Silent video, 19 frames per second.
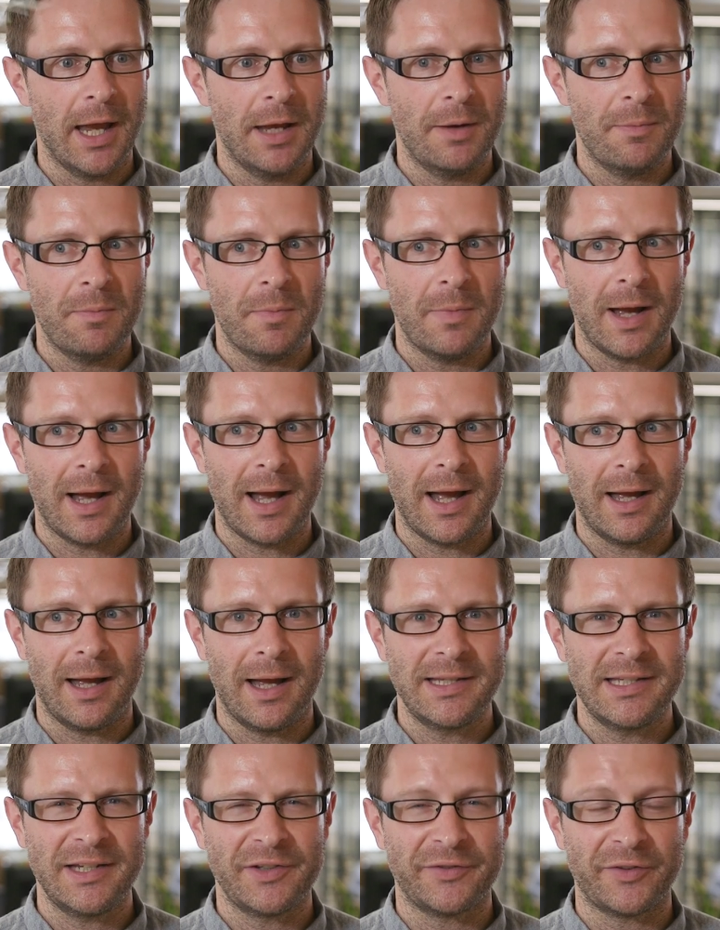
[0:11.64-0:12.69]
Um,
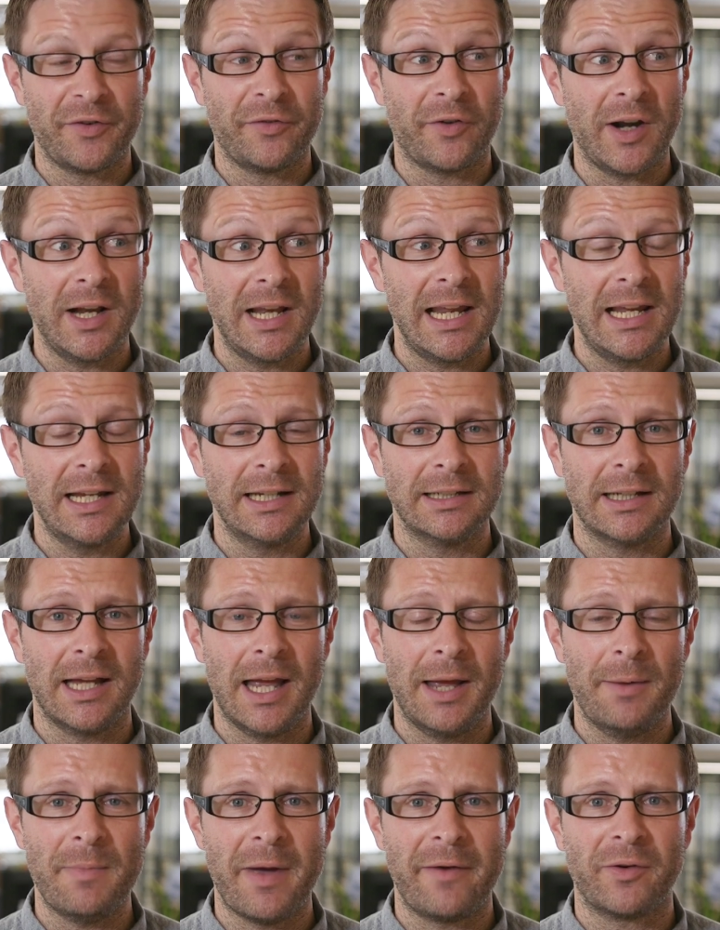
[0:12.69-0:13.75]
I'd say it's very friendly.
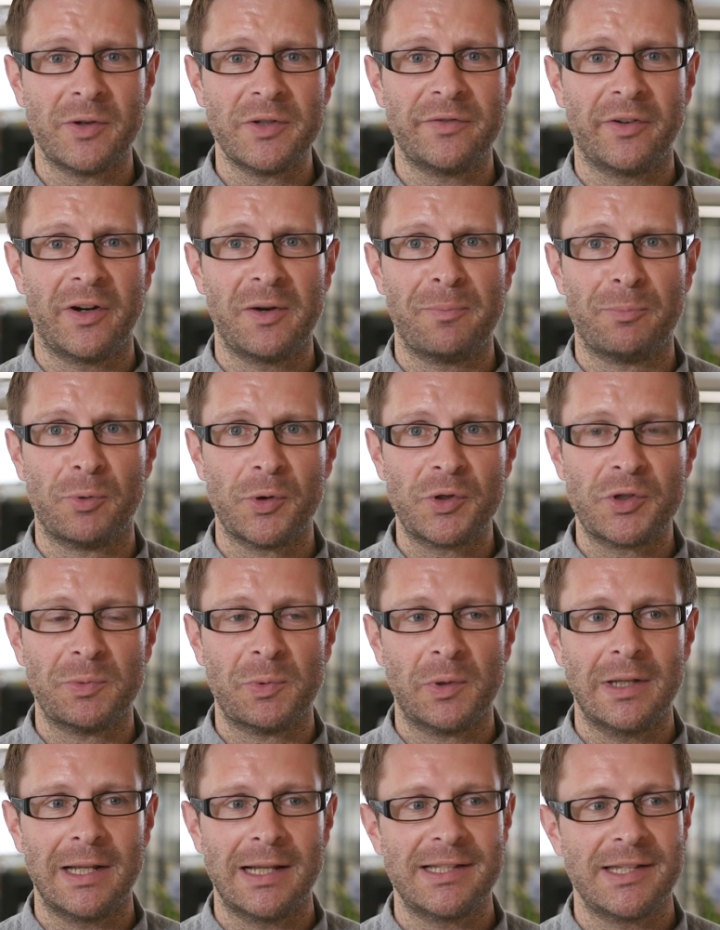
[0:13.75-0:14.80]
Um, everyone's very approachable.